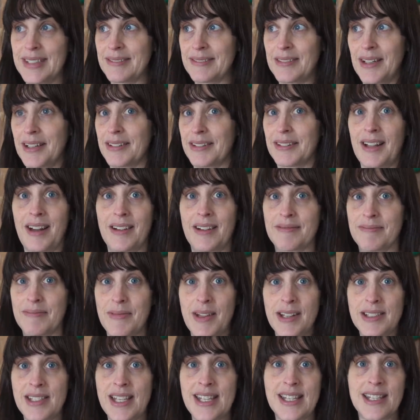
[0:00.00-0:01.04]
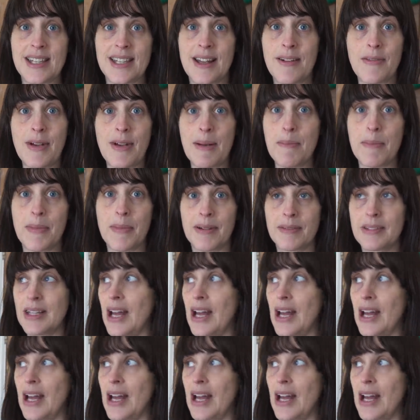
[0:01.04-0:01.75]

uh, uh, since November.